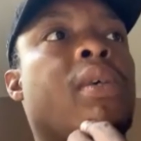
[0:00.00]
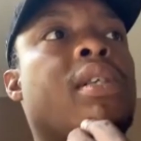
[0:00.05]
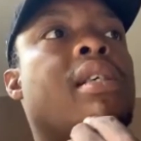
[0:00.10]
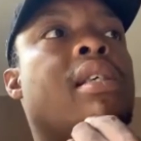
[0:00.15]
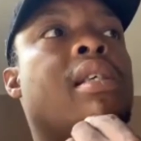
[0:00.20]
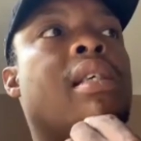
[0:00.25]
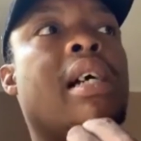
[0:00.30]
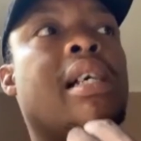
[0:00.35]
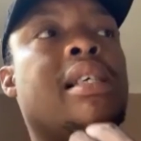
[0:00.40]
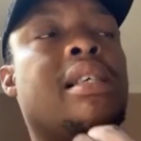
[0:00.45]

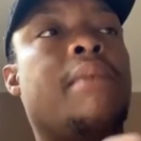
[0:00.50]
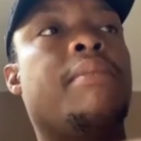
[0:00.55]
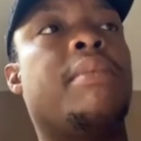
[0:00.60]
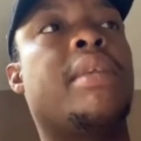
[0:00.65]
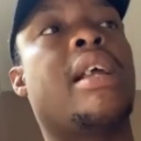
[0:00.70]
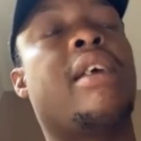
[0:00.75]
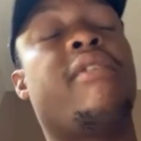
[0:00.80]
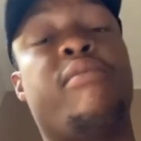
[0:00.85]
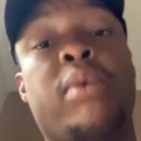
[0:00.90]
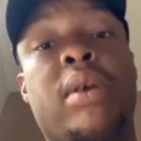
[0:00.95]
it's
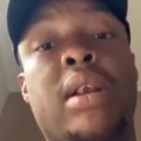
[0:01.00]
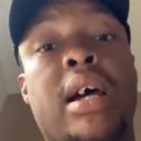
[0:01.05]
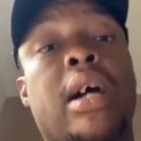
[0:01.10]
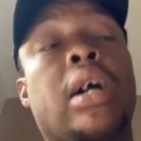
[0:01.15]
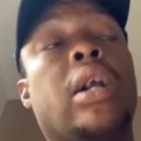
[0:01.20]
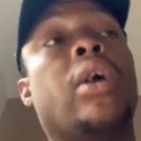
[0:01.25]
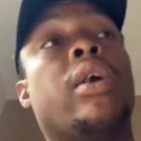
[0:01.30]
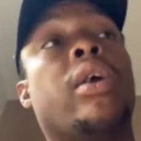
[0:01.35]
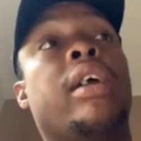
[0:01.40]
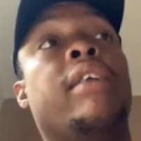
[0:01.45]
something I've put like a
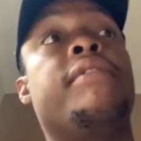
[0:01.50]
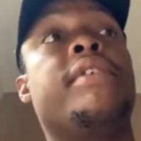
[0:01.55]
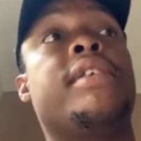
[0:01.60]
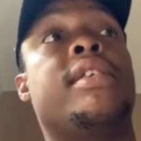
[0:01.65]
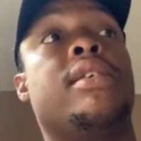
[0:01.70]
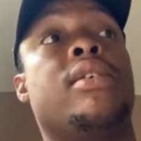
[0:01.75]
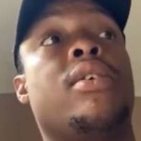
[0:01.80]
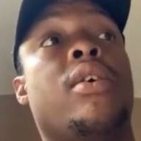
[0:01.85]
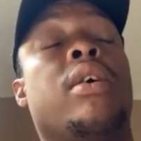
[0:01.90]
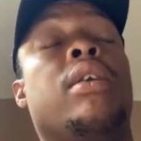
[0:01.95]
lot of
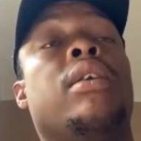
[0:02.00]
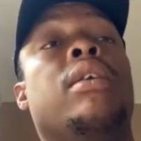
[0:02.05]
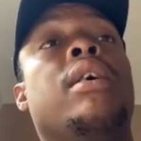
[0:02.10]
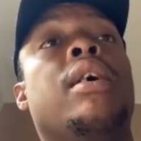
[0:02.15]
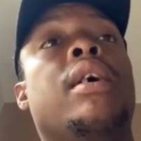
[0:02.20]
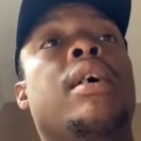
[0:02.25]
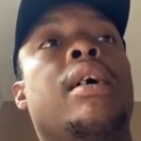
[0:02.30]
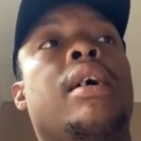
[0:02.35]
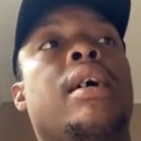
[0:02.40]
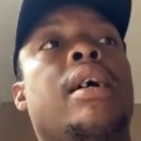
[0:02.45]
emphasis on
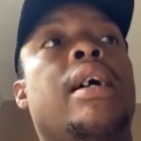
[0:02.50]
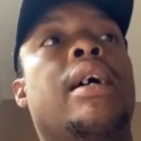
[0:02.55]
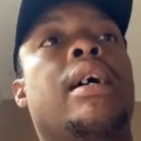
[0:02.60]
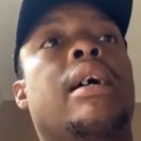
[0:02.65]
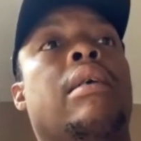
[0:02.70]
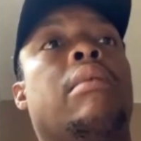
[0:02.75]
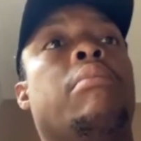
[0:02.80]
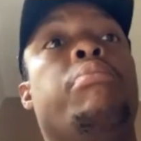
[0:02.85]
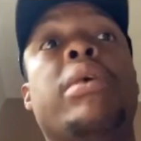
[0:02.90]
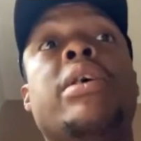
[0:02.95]

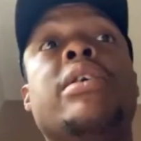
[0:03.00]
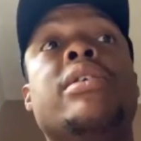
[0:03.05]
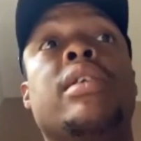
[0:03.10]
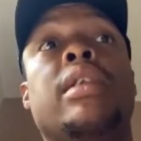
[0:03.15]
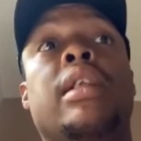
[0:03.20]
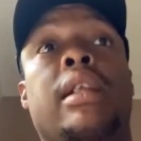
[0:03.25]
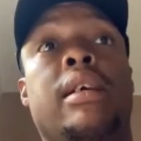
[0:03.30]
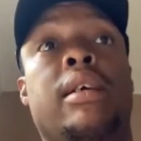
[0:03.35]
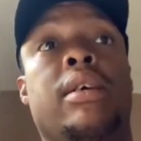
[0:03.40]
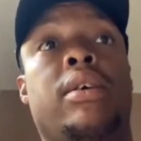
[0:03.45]

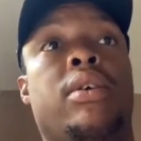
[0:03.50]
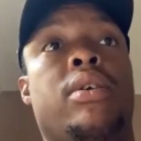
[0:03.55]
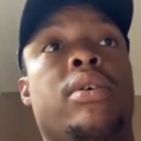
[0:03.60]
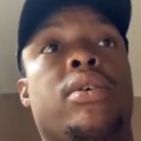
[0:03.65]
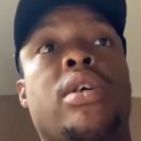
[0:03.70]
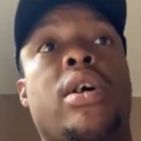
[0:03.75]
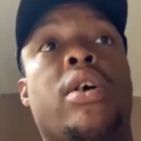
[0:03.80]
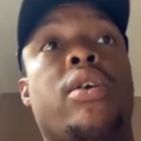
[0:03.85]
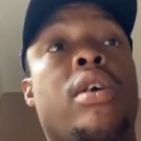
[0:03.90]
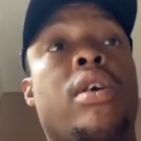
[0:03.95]
personally,
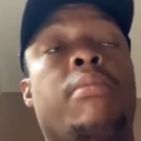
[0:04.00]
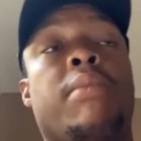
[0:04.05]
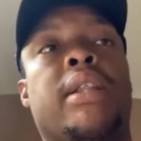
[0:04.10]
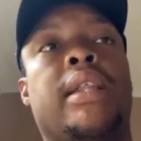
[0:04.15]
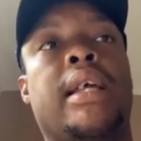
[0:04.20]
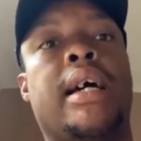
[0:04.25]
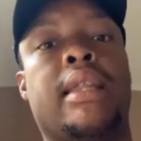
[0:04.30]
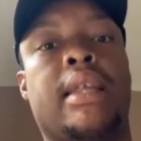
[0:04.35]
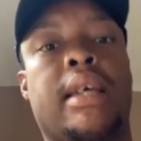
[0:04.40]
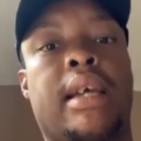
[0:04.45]
so I don't know about
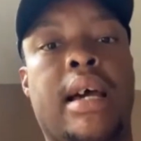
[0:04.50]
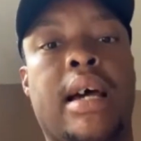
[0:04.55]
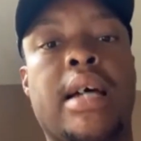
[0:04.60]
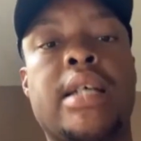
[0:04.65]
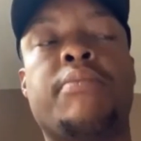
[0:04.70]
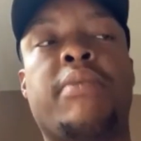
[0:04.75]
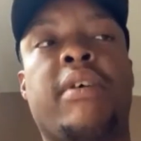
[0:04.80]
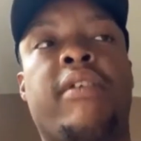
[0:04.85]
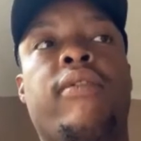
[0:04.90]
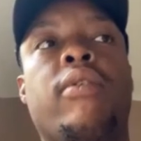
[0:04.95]
the other guys,
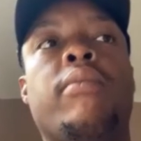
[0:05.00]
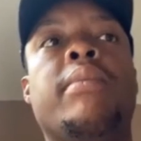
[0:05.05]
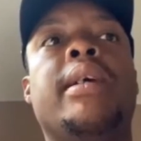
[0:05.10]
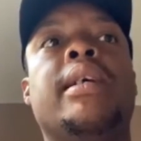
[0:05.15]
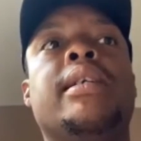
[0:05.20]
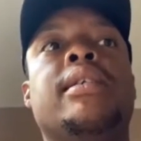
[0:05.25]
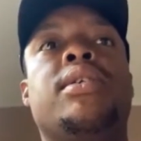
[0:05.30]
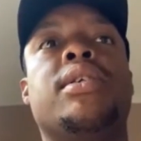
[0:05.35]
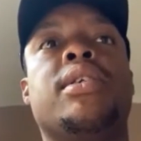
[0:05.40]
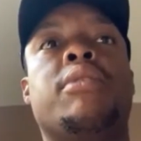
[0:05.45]
but for me,
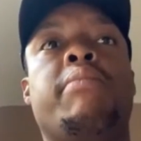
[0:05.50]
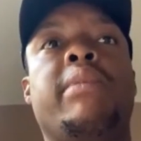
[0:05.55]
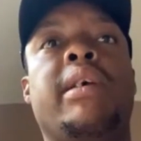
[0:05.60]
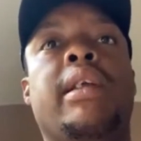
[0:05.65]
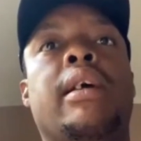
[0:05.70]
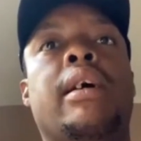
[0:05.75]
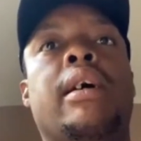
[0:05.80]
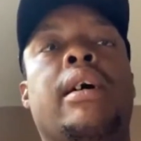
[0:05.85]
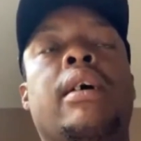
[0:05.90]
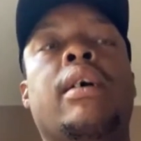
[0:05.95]
it's just
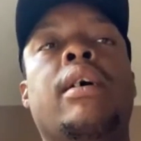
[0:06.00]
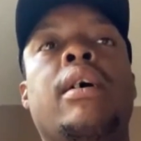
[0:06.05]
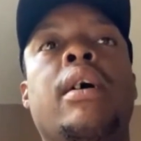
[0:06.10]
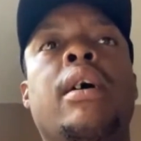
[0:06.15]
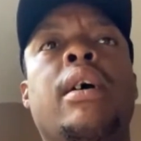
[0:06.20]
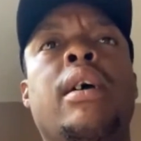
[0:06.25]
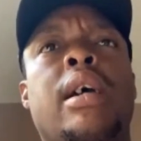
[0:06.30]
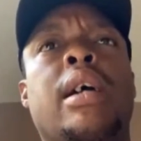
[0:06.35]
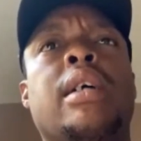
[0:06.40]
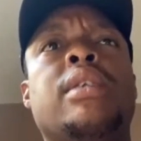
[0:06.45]
been
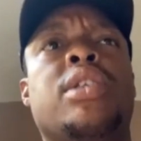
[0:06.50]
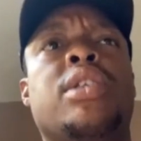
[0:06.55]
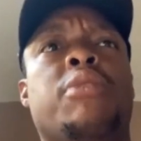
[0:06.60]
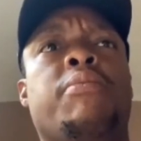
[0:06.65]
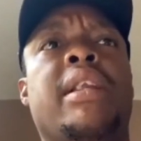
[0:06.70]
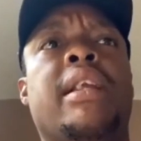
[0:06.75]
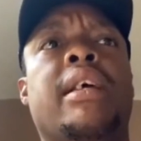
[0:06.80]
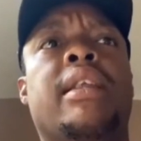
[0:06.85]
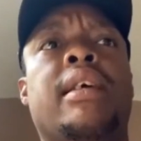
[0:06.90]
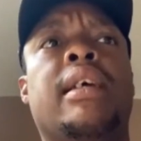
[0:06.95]

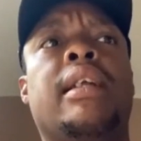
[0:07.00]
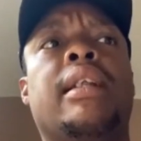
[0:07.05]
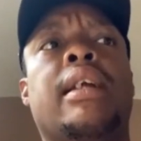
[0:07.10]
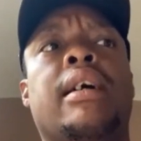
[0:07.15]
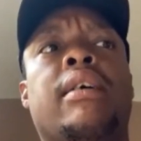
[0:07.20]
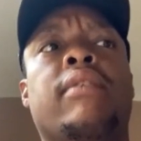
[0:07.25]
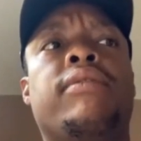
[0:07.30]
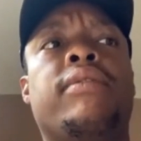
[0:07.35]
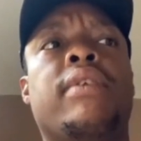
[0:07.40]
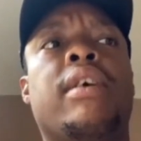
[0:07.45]
a thing that
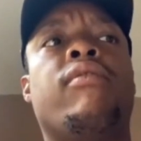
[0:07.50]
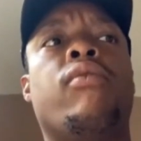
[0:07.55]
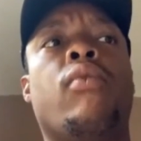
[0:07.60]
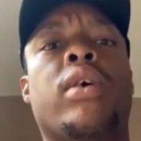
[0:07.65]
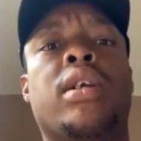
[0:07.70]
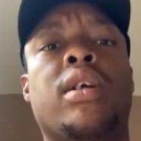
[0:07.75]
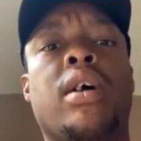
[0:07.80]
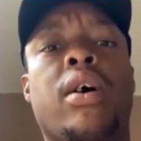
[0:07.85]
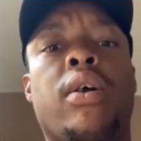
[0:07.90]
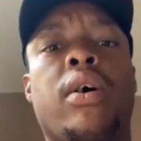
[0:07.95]
I've
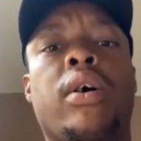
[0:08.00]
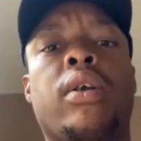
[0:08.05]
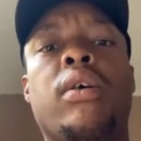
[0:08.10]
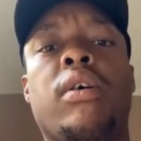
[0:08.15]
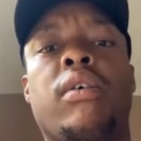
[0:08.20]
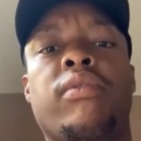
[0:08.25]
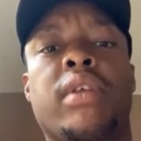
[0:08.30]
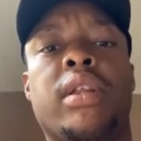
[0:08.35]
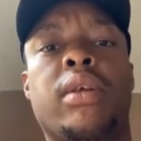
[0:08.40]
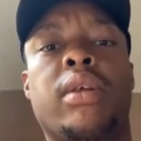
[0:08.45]
worked hard on
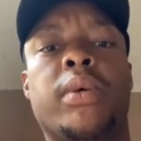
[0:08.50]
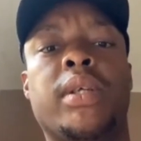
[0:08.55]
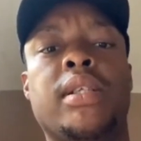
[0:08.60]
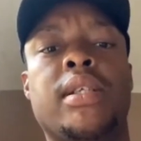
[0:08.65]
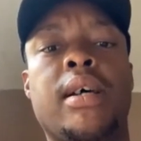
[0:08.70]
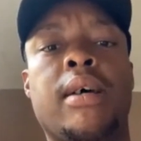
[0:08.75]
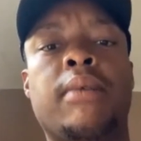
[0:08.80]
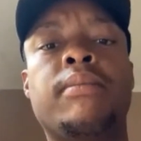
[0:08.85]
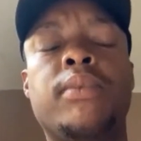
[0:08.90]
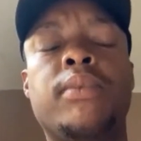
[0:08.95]
over the winter.